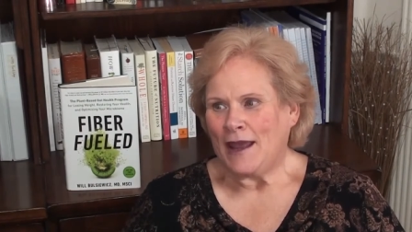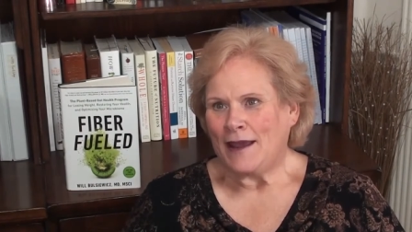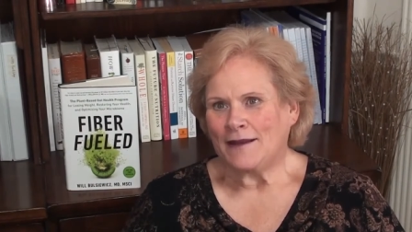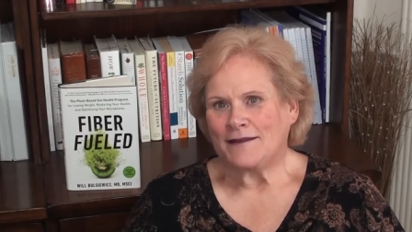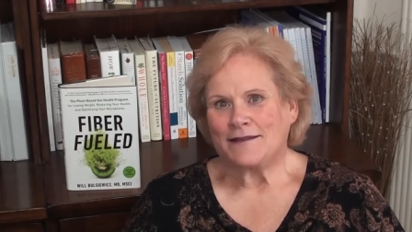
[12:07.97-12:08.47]

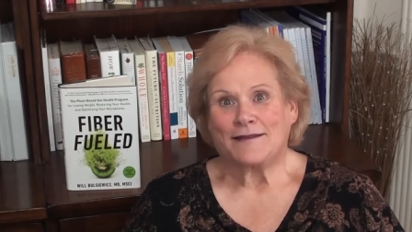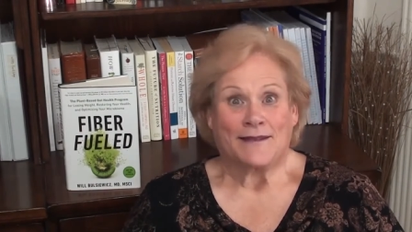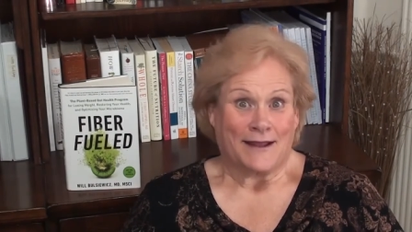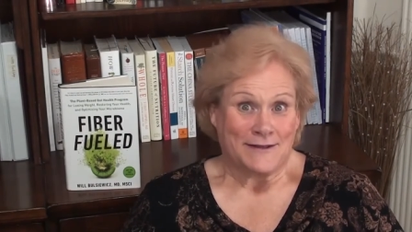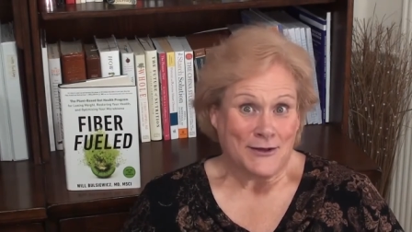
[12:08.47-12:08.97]
and
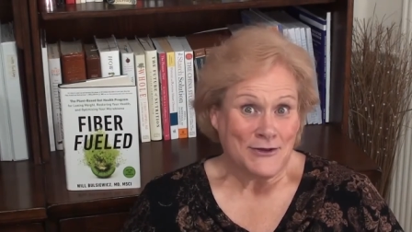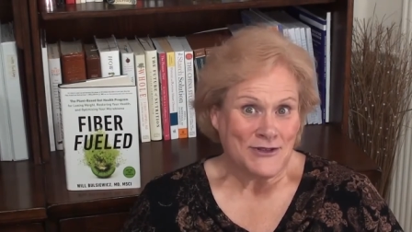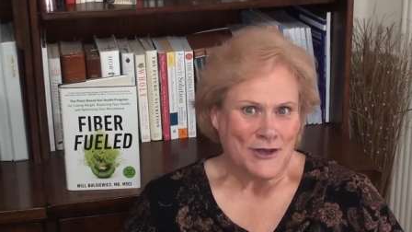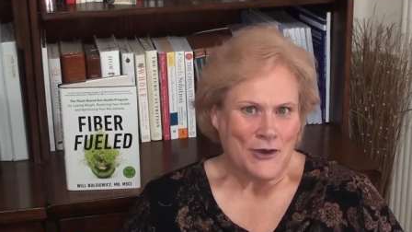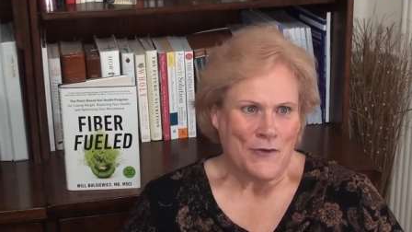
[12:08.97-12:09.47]
that's
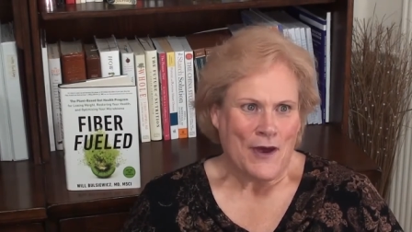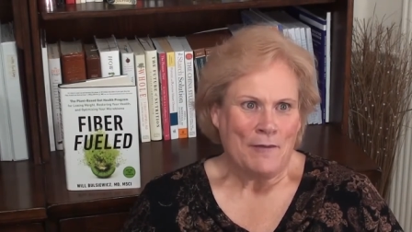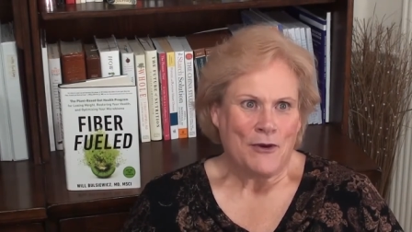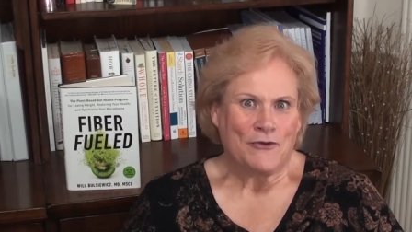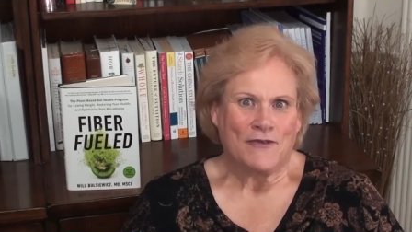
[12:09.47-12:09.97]
also a
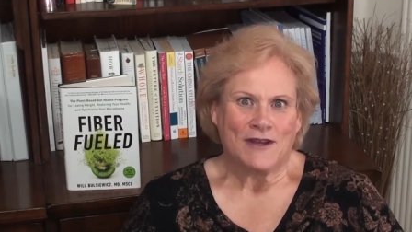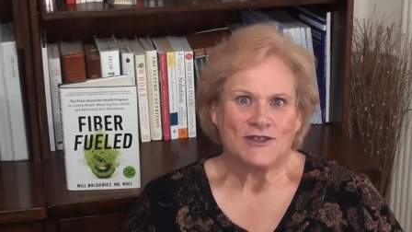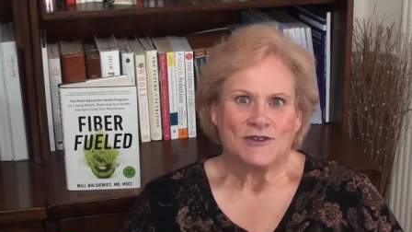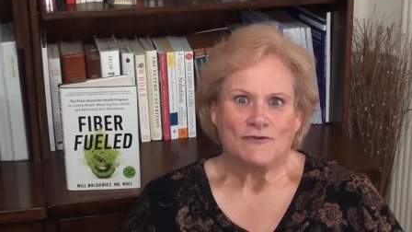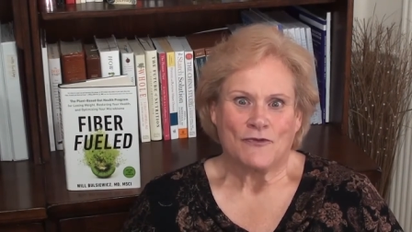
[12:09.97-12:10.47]

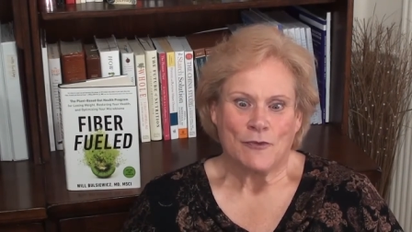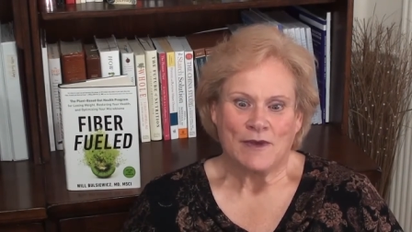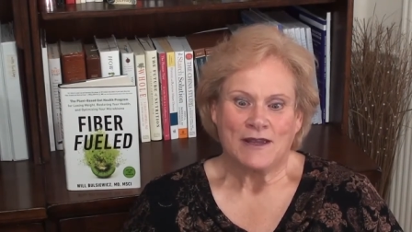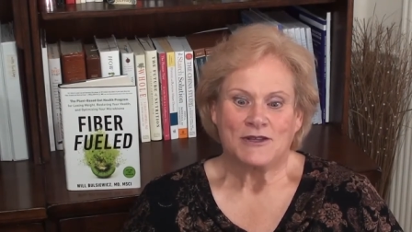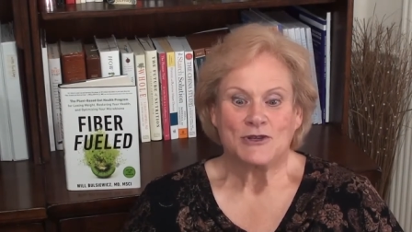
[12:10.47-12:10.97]
motivation for
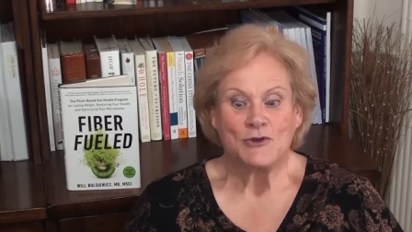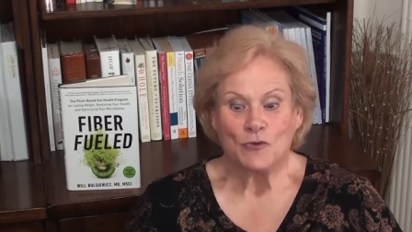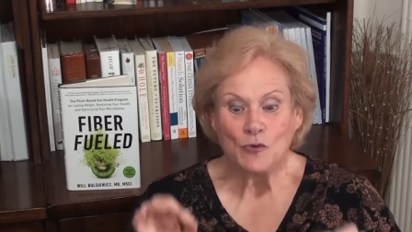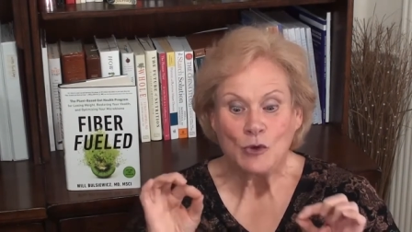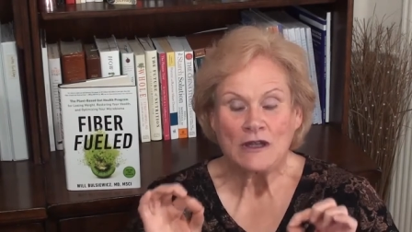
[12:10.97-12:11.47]
me
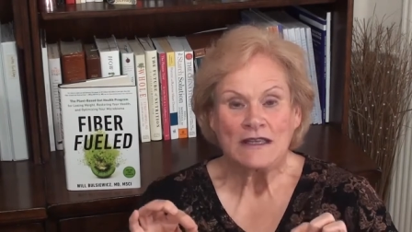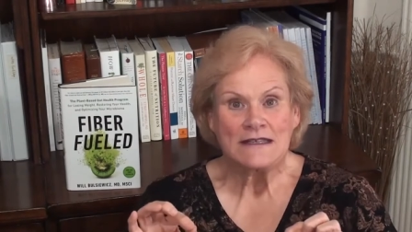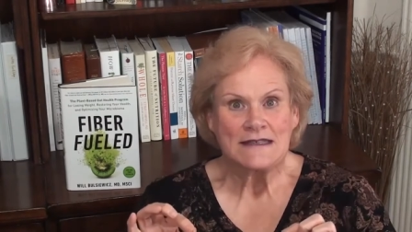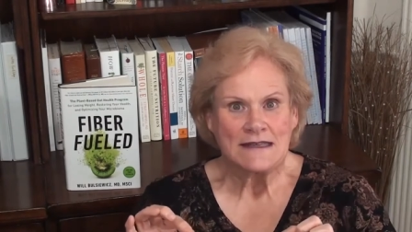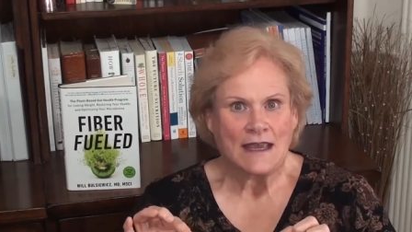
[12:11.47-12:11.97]
to really
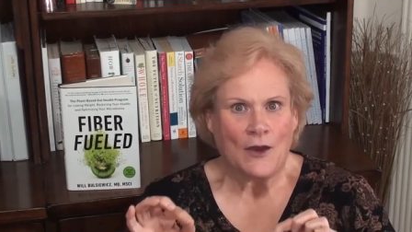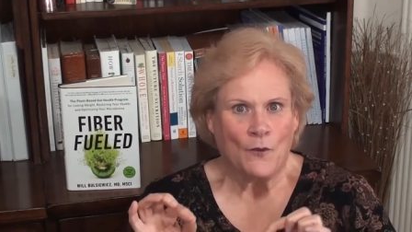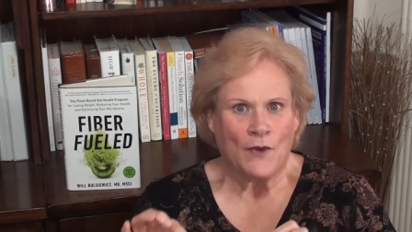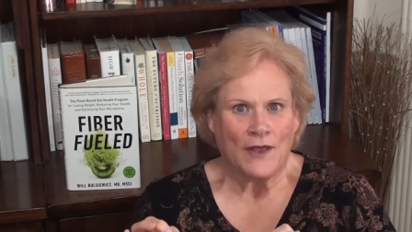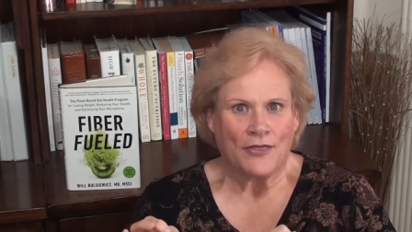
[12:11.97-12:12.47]
stick
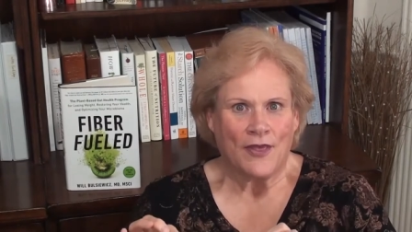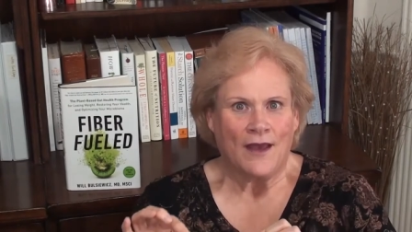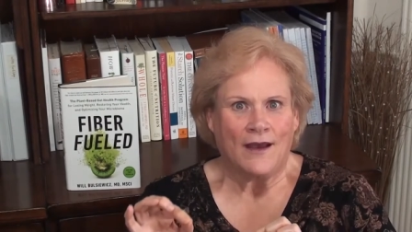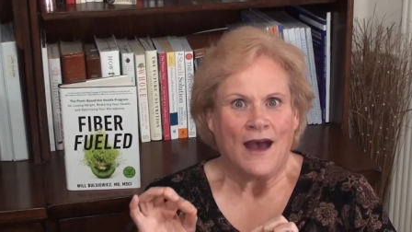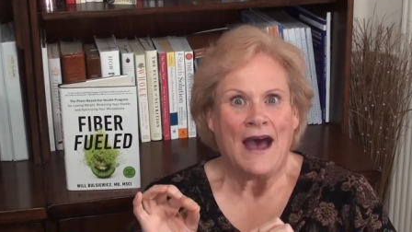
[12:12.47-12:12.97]
with
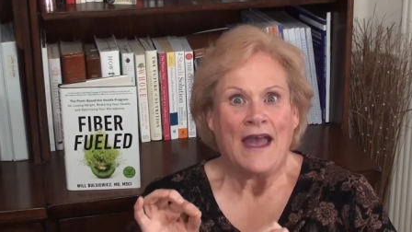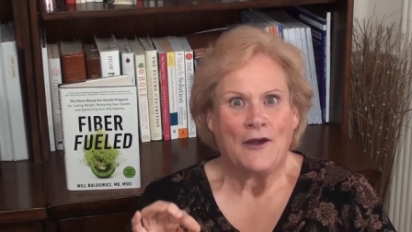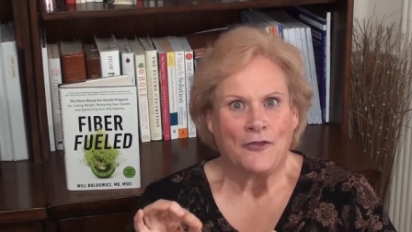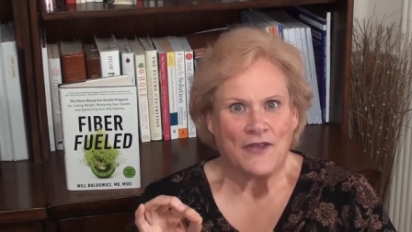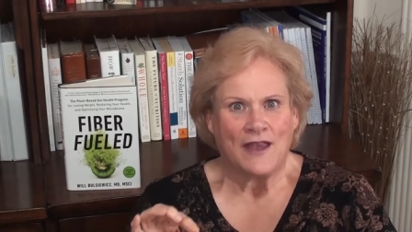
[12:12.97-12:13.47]
a
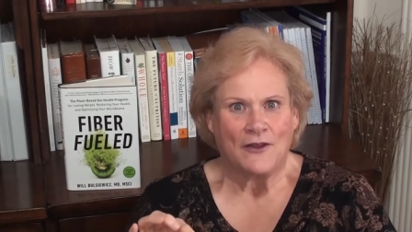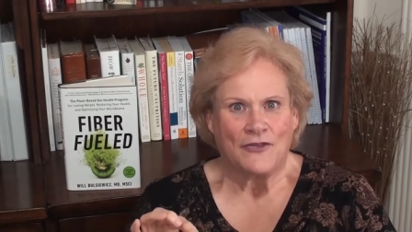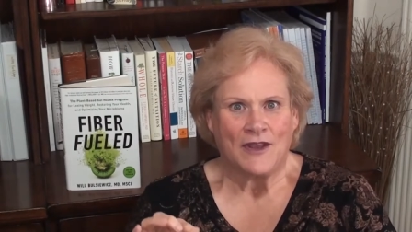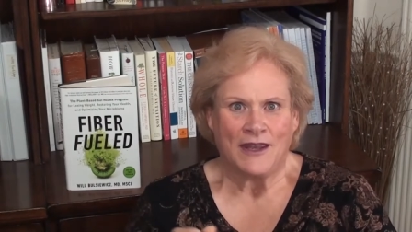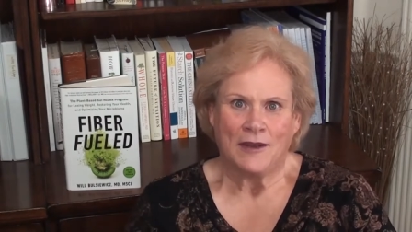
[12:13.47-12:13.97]
healthy,
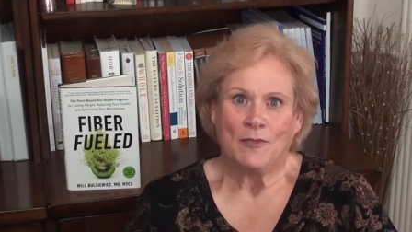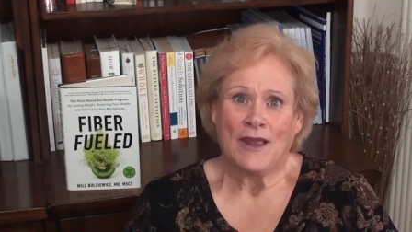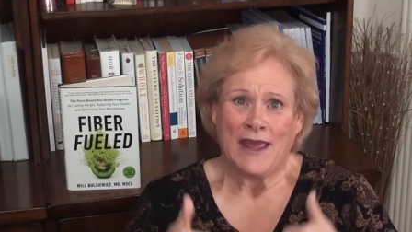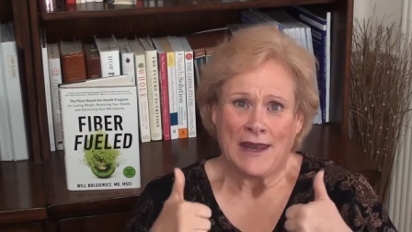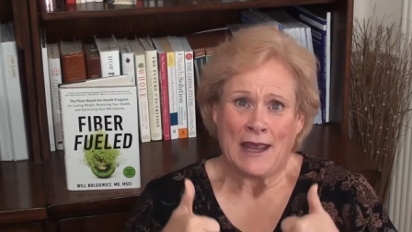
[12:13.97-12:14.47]
healthy eating
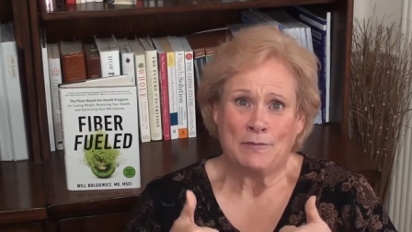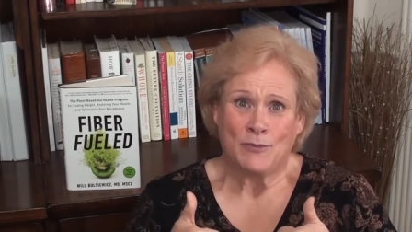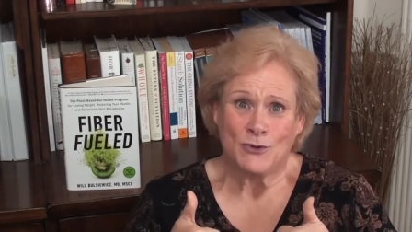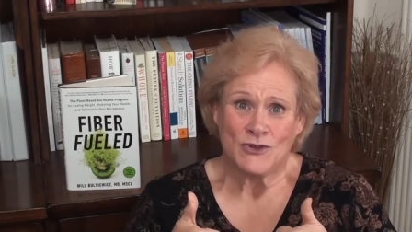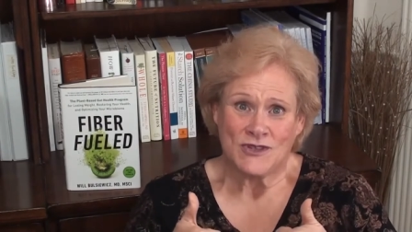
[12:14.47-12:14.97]
plan and
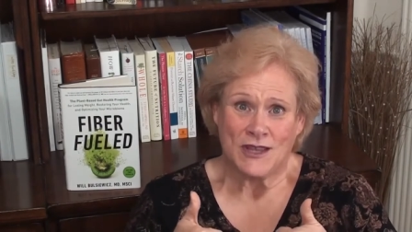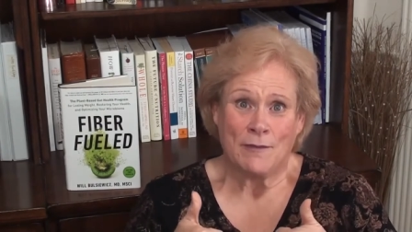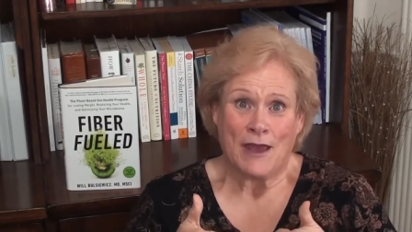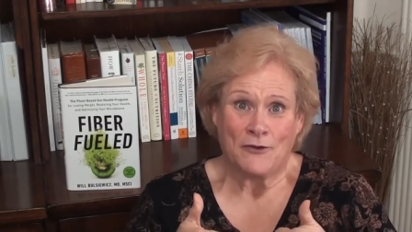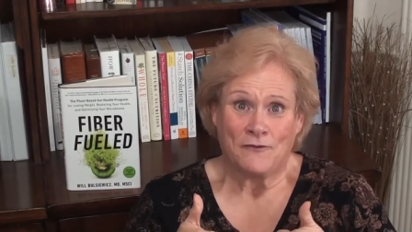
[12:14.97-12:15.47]
boost the
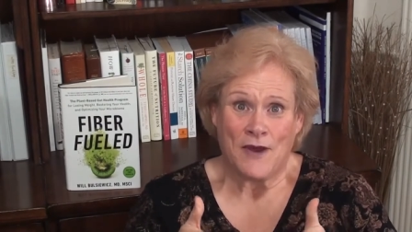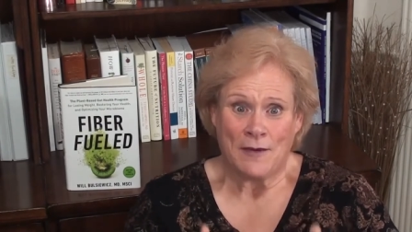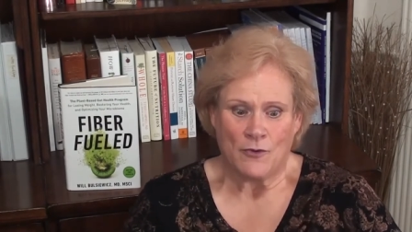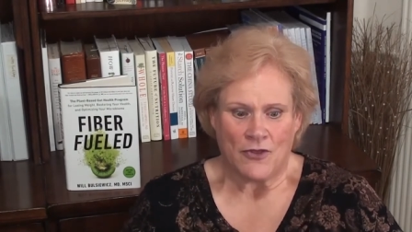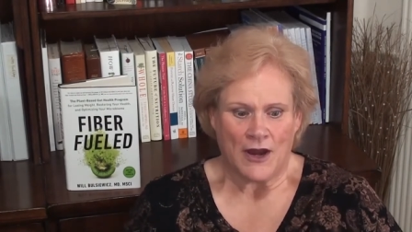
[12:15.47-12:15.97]
amount of
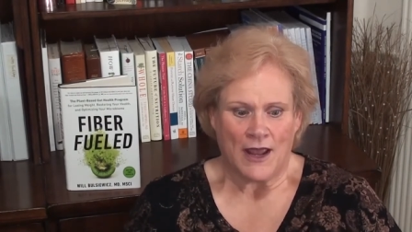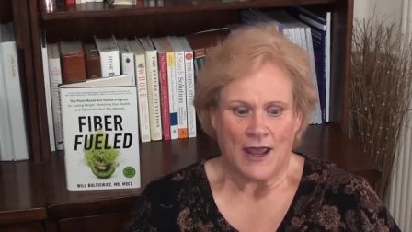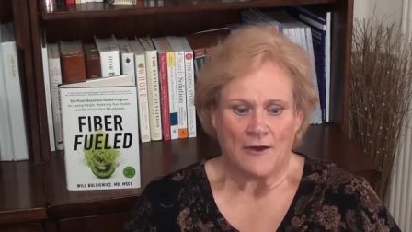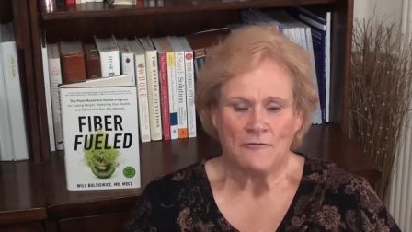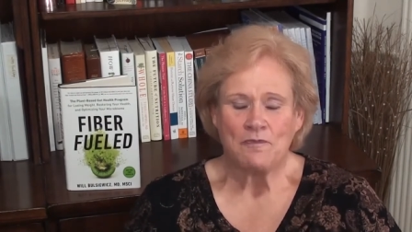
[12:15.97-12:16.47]
fiber that I
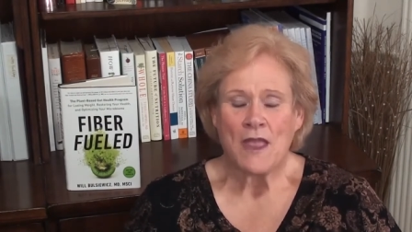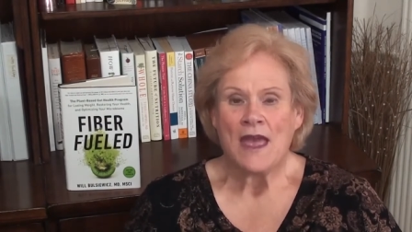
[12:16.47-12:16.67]
have.